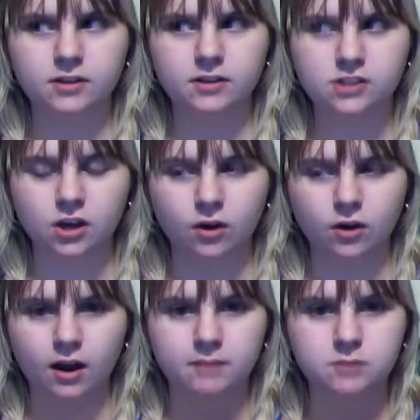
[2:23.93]
so
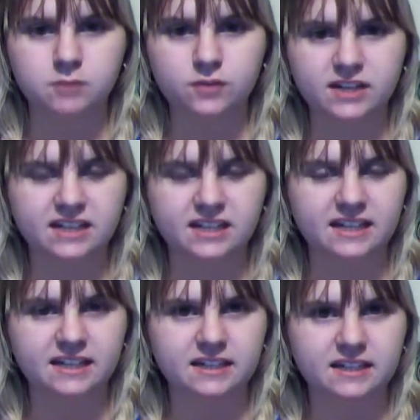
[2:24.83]
I'm moving
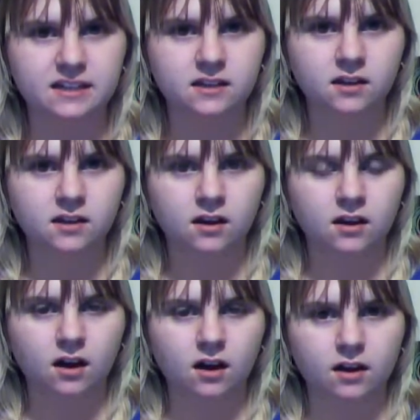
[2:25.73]
in
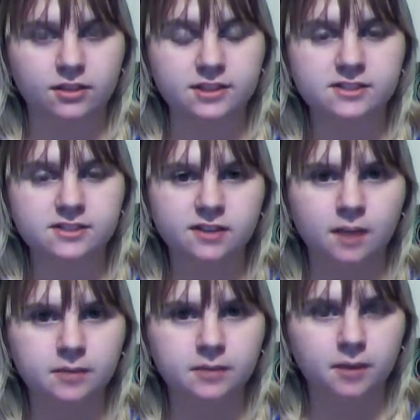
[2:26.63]
uh, this
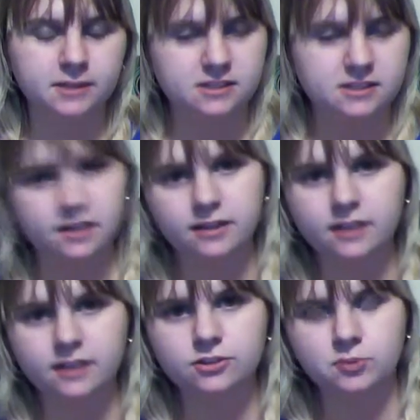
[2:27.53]
upcoming
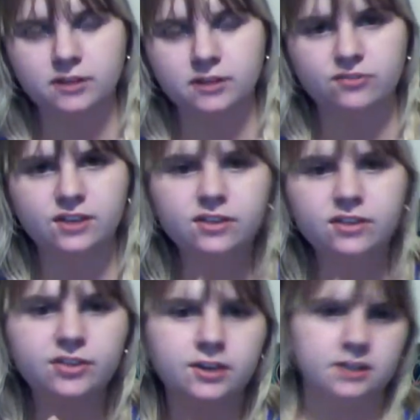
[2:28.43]
Sunday, the
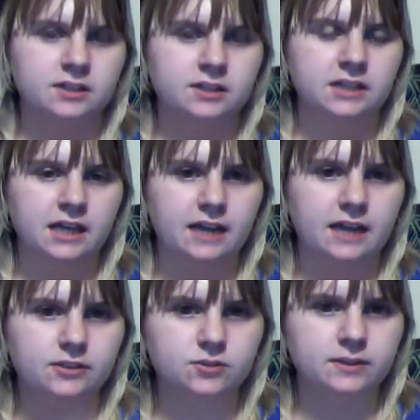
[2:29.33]
25th.
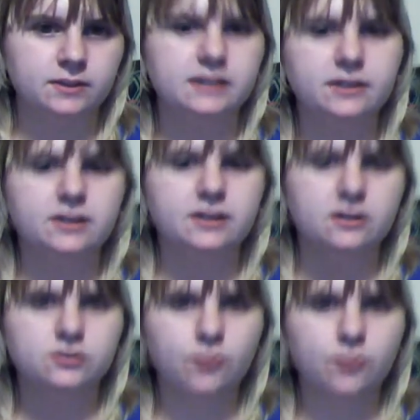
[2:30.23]
And there's really nothing
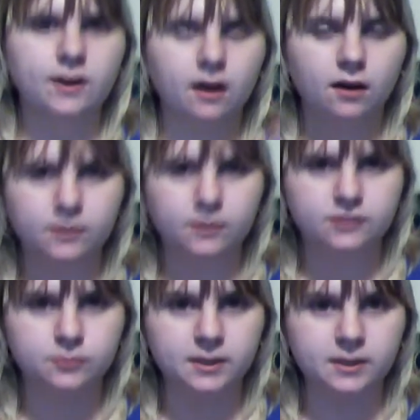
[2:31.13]
else going on
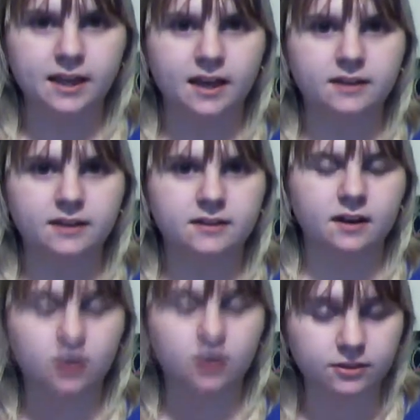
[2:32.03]
this weekend,
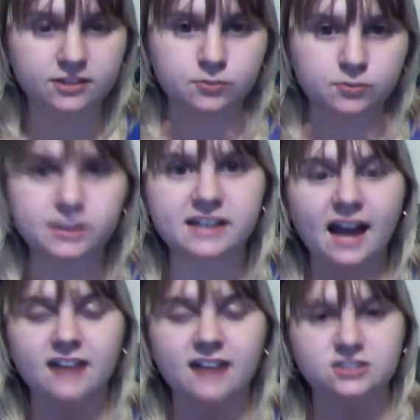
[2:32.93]
or this week
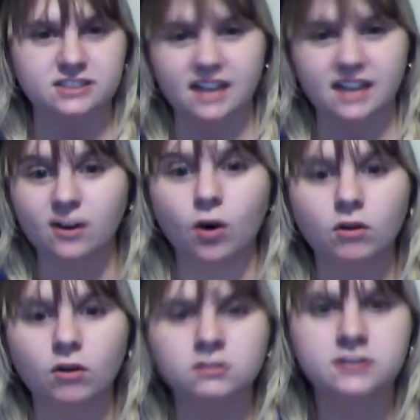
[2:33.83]
actually, at
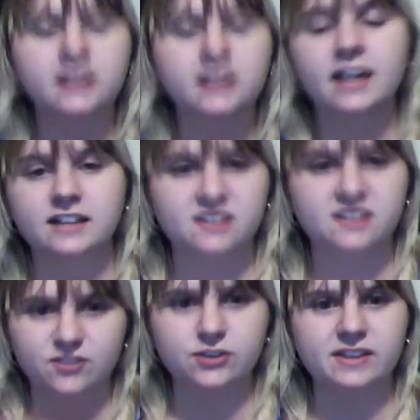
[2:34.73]
all,
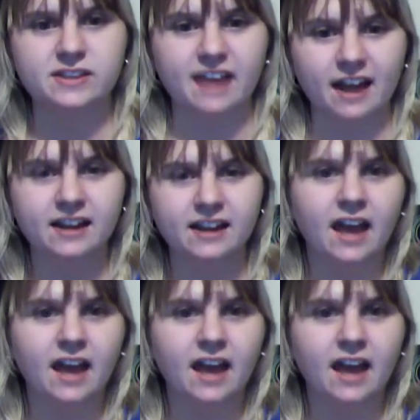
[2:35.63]
except for doing that.